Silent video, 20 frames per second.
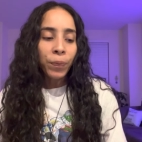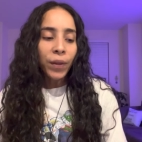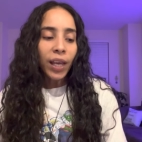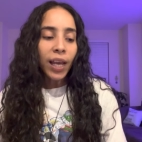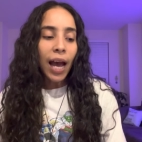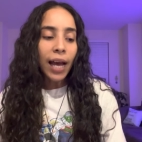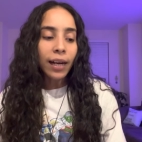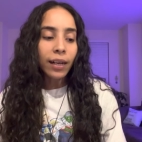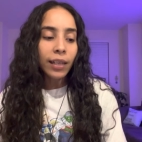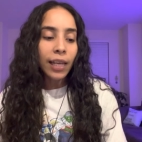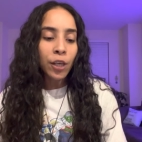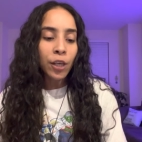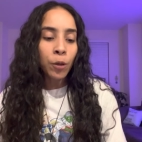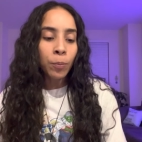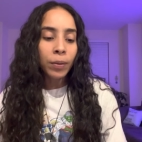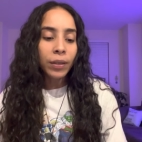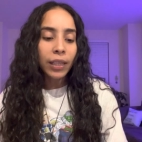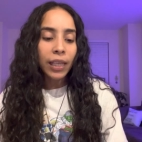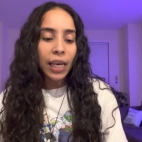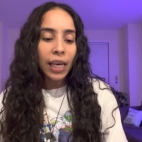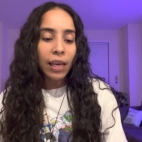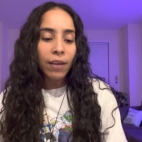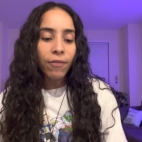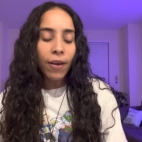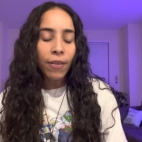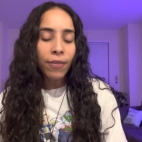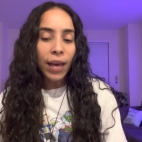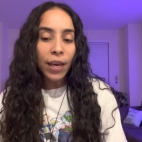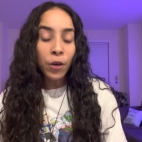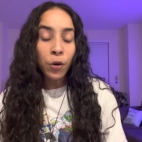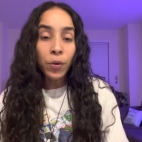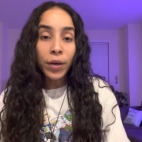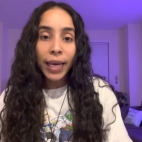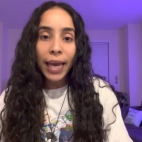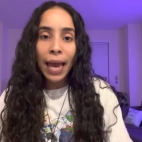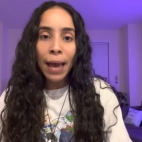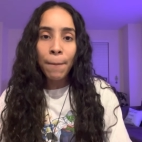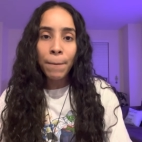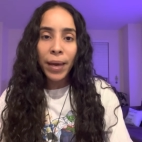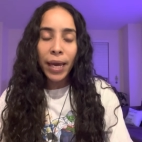kind of let you believe that you
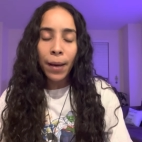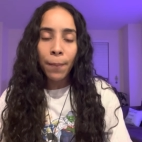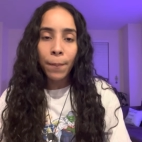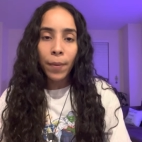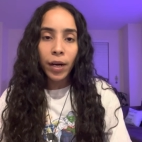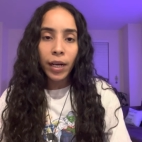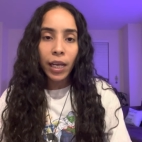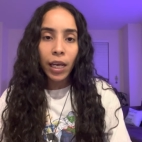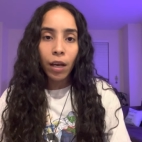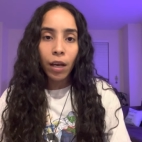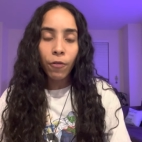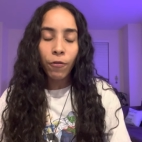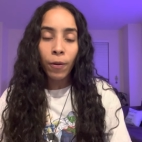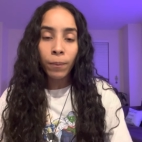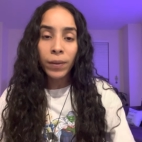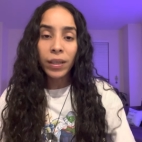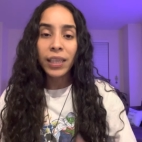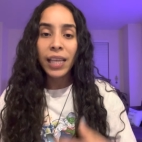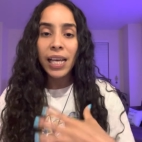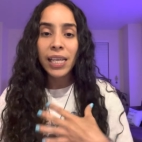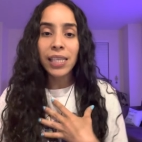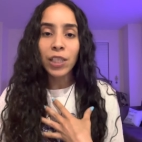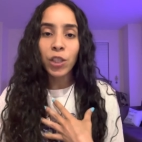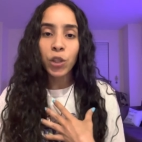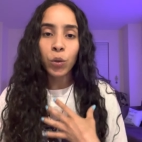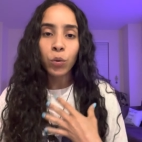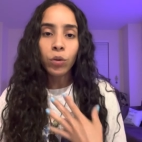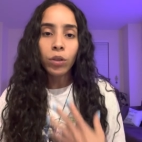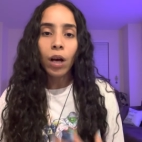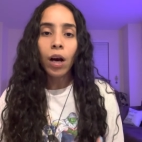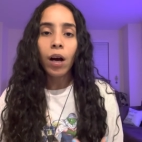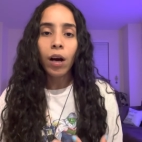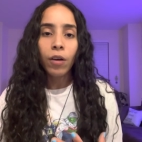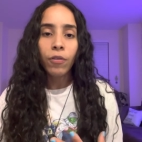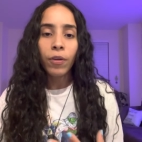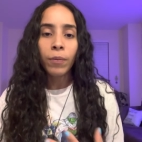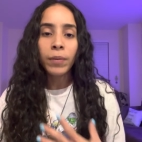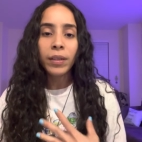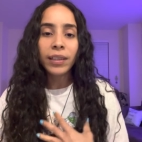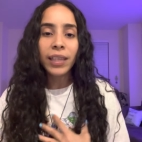can't make money from the things that you love,
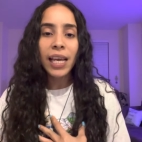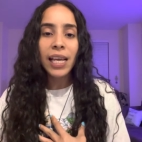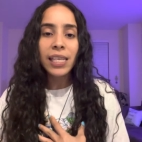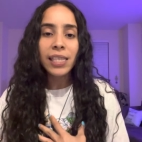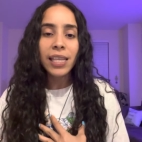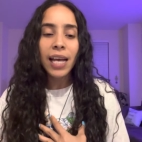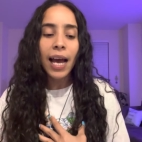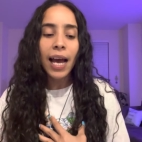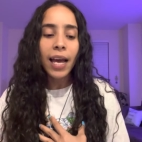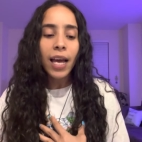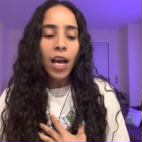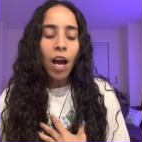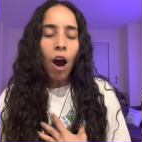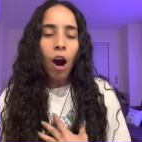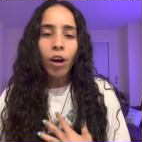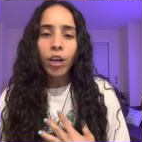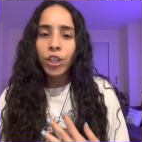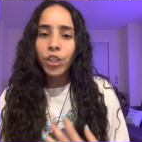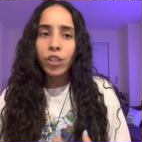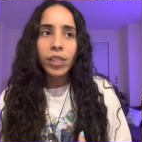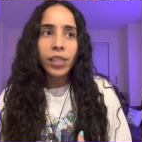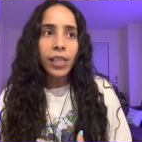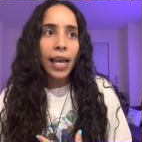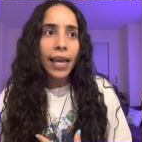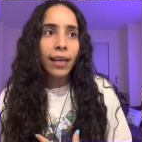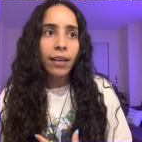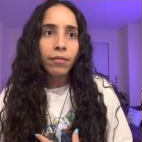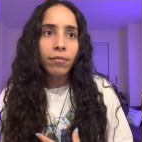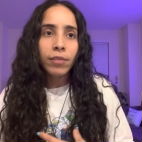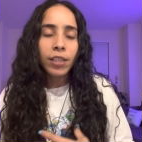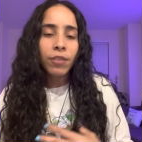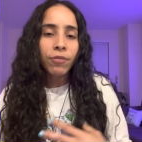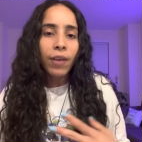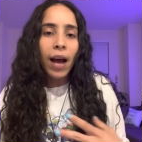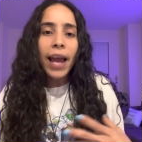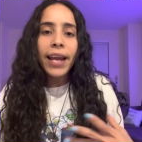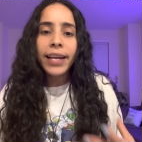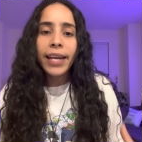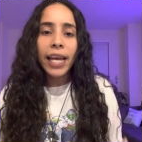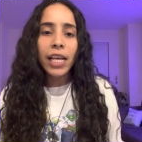from the things that are just like
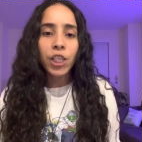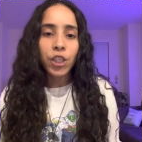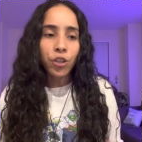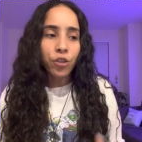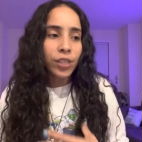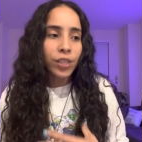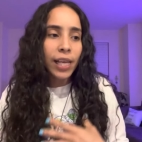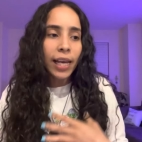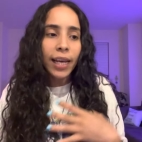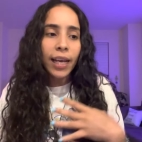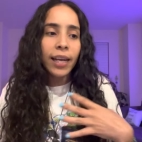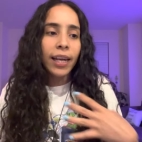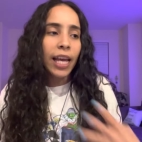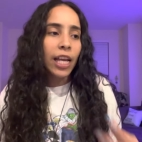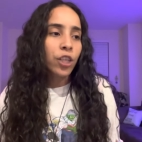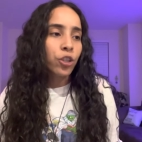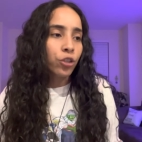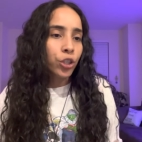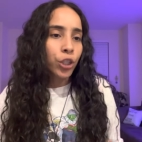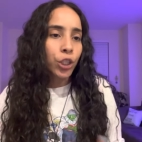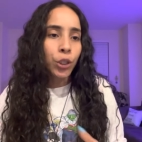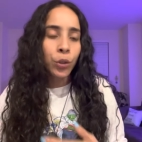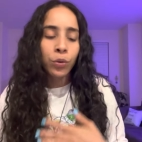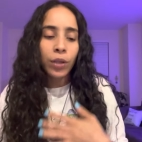divine nature, second nature to you.